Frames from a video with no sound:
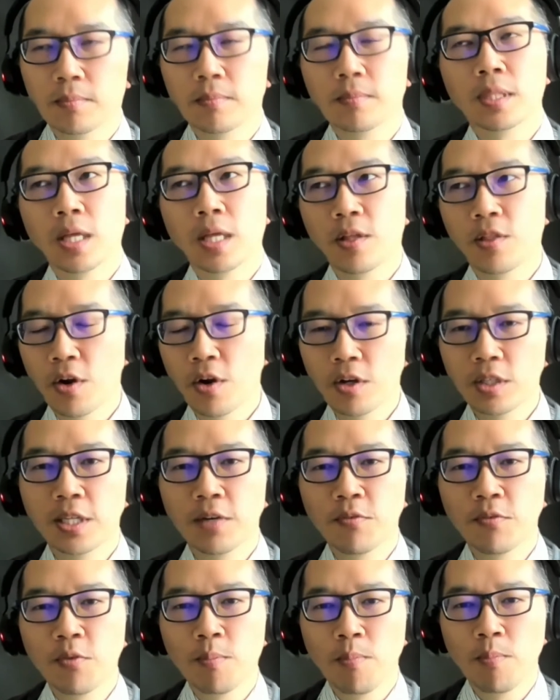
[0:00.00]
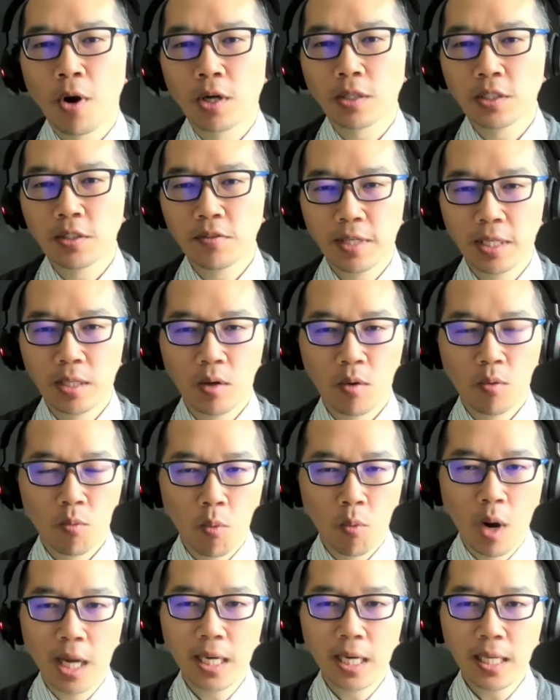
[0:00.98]
There are different parts of it.
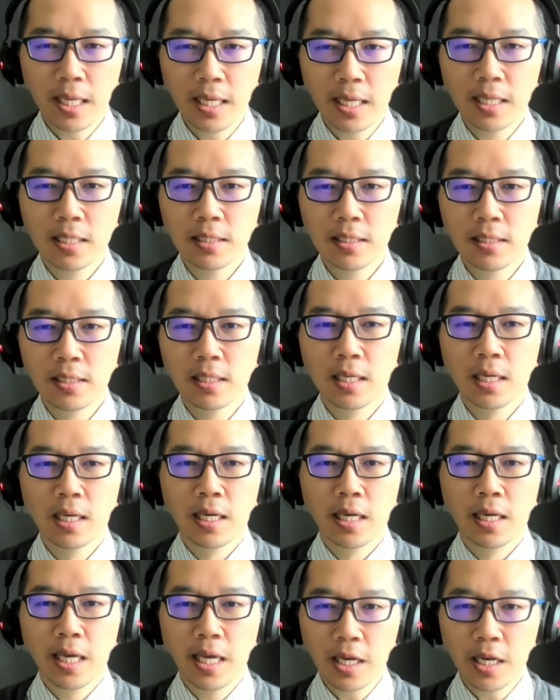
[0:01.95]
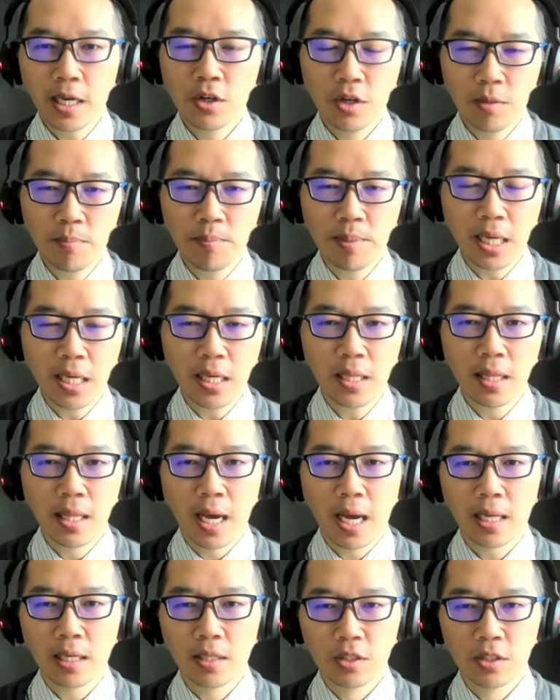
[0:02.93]
One is it could be
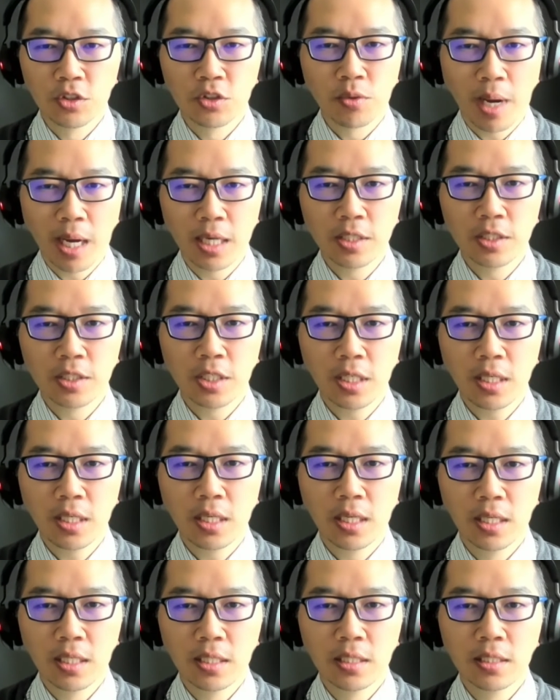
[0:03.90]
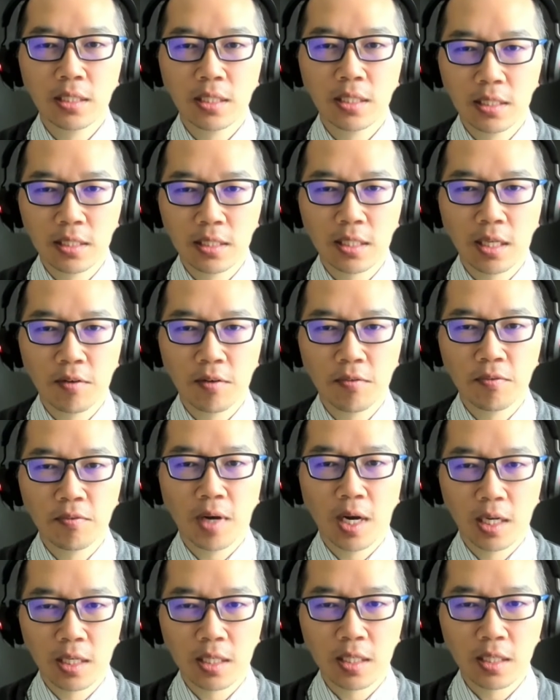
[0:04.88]
that the strategy is itself
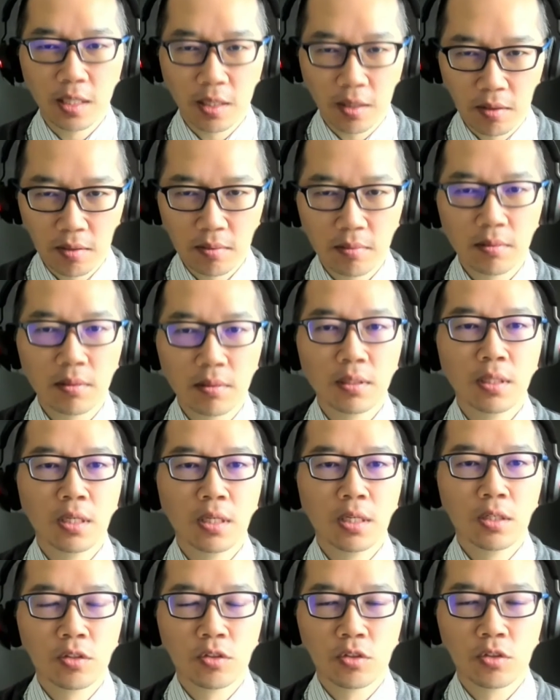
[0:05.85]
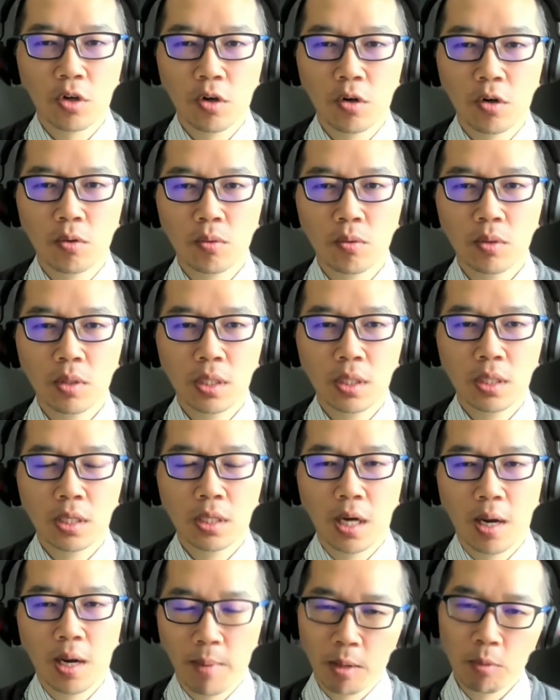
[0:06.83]
unclear. So
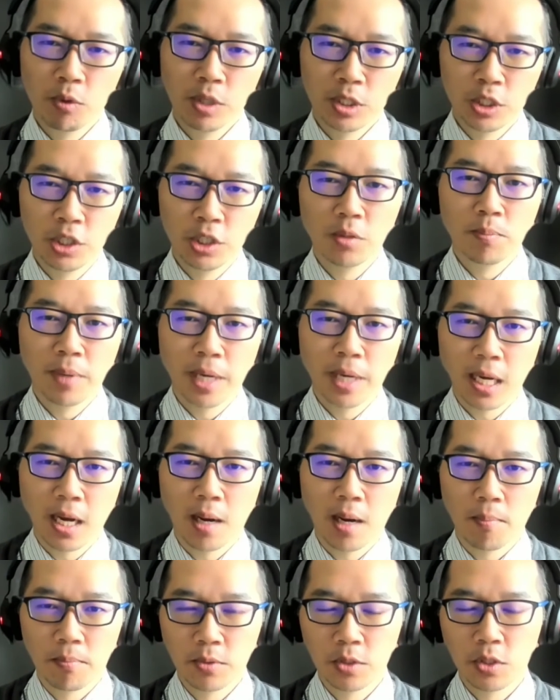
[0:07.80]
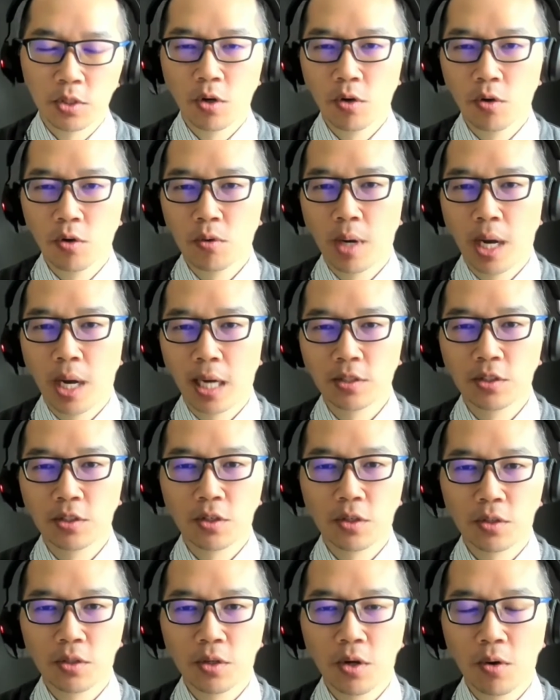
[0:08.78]
which you'll pick up. So as
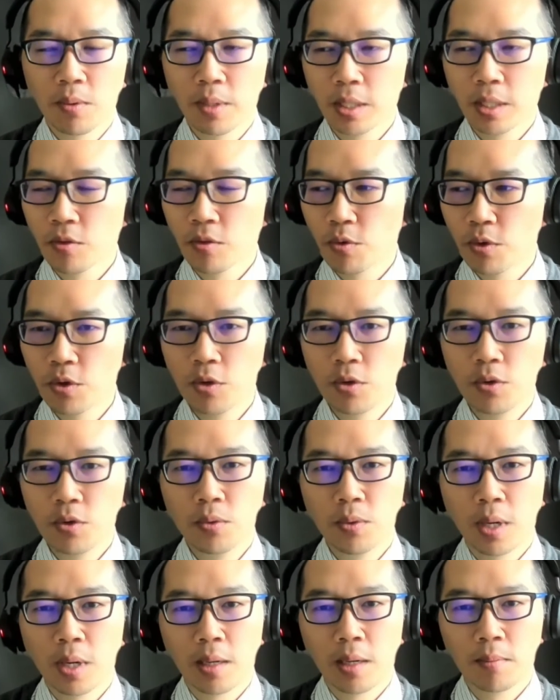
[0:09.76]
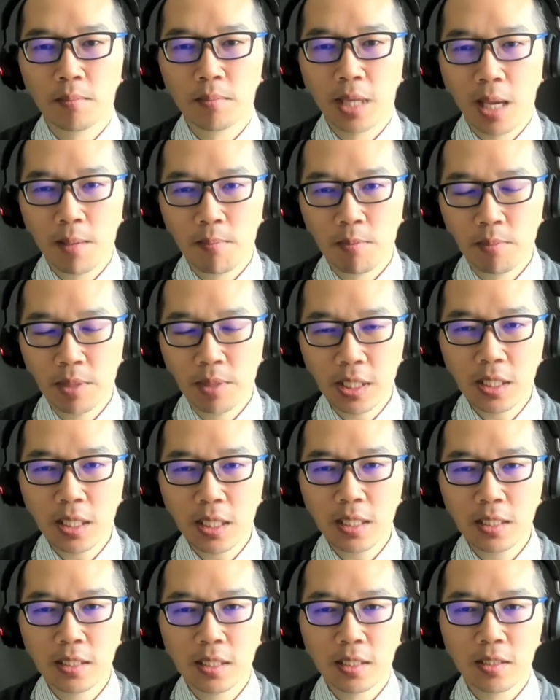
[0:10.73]
you're going through
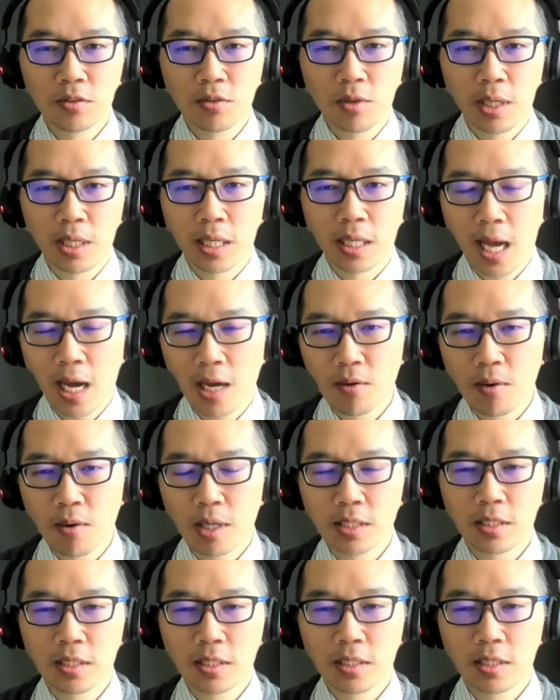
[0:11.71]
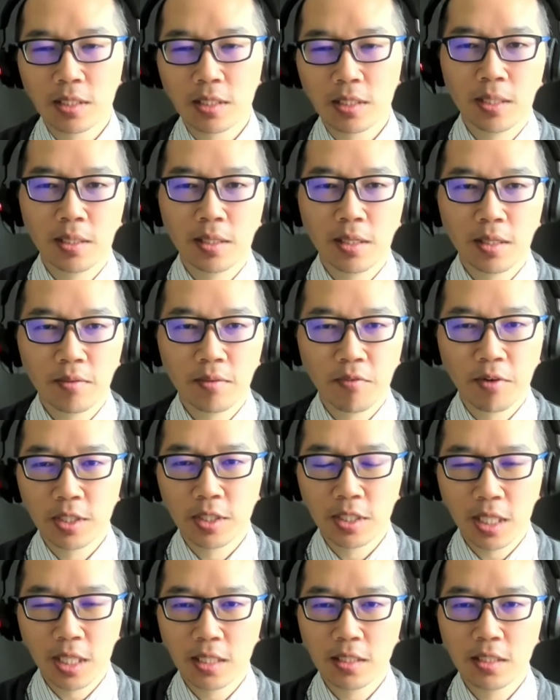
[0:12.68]
capabilities and trying to categorize them and
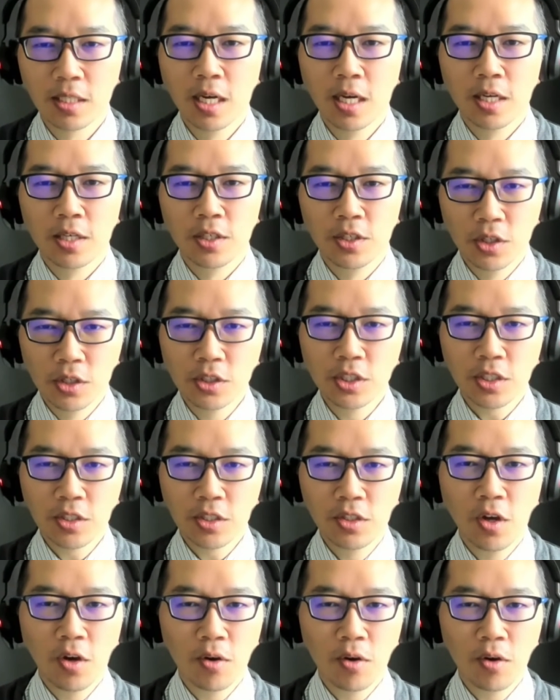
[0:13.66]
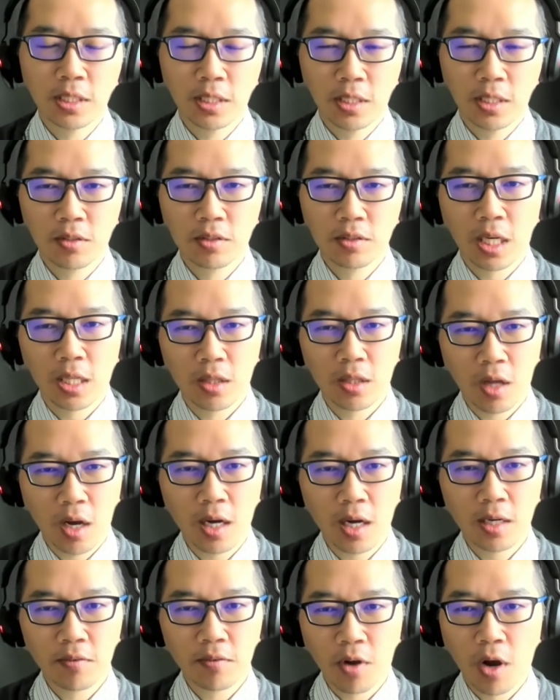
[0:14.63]
various things, you'll just notice there's a
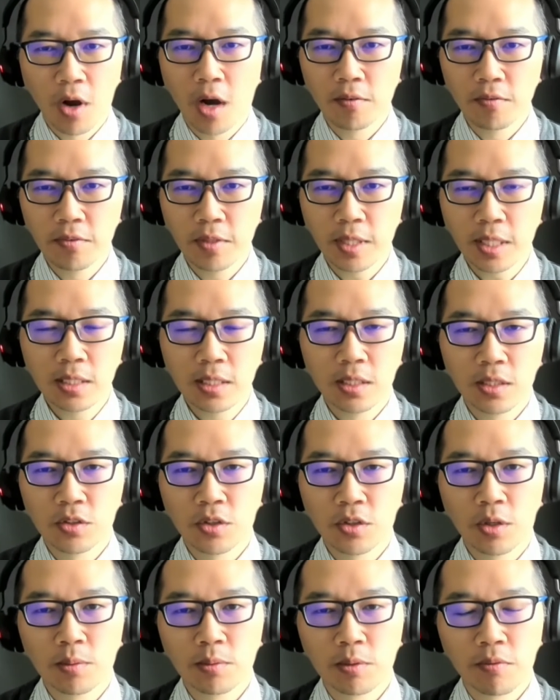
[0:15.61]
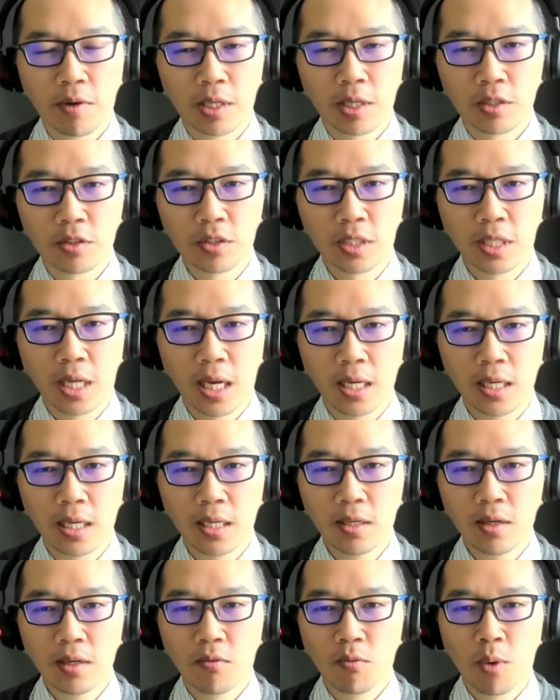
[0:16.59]
lot of conflict in terms of
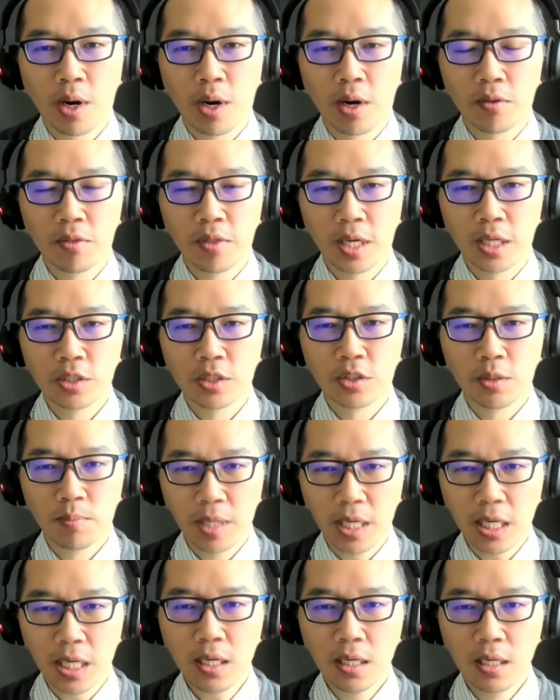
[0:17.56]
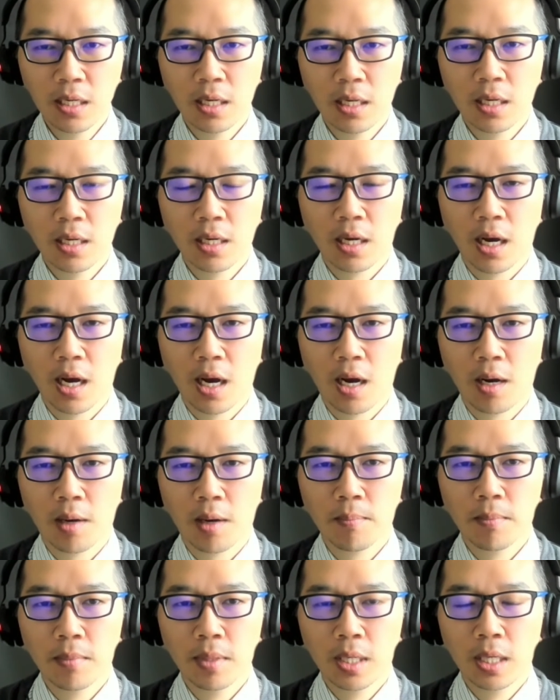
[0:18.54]
understanding of where things should be,
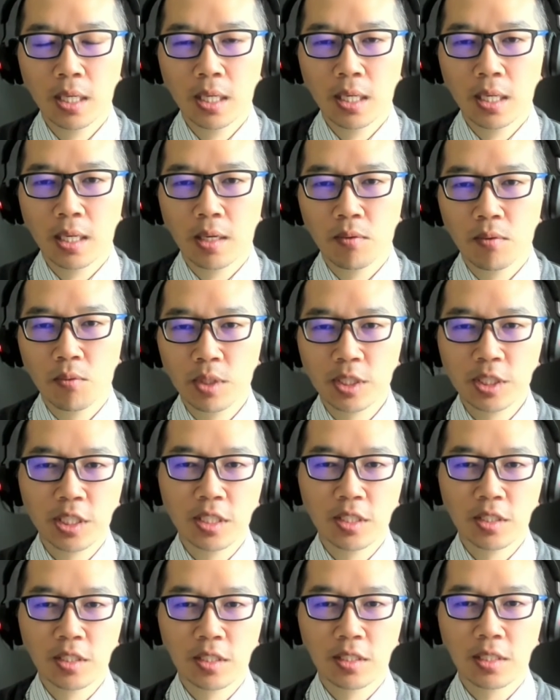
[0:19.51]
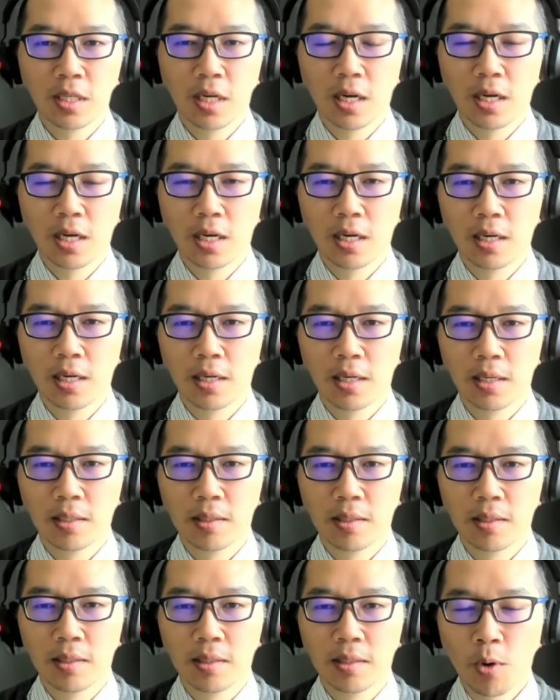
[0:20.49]
which is
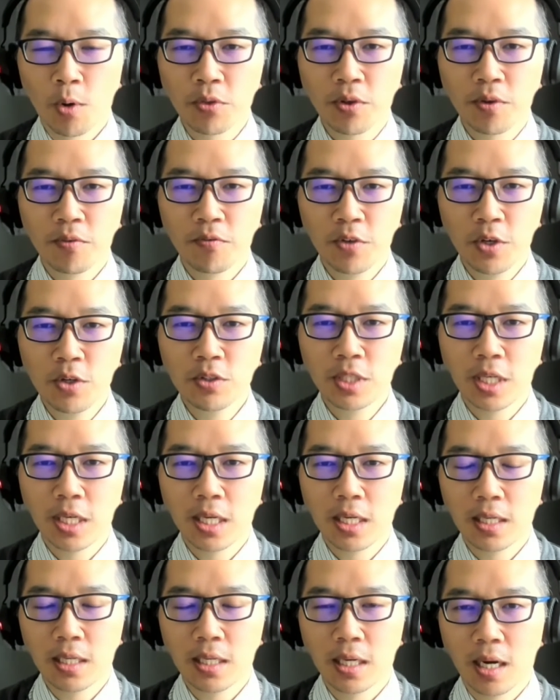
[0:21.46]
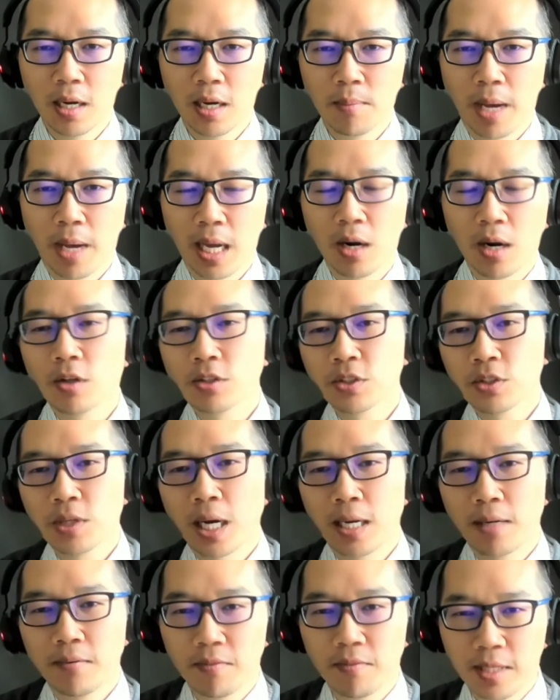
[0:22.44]
both confusing and also
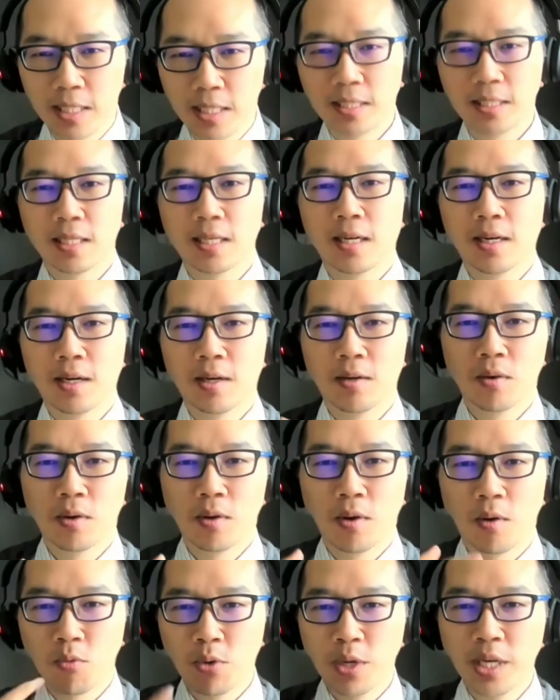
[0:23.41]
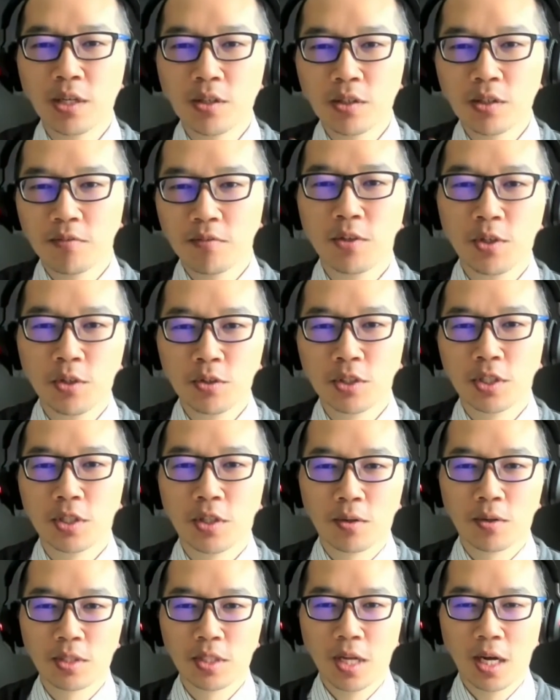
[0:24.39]
kind of, it's a real confusion
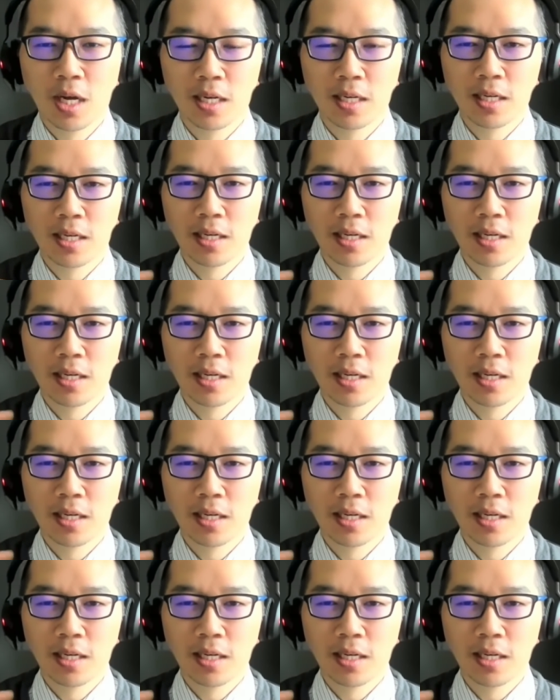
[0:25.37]
though. It's not,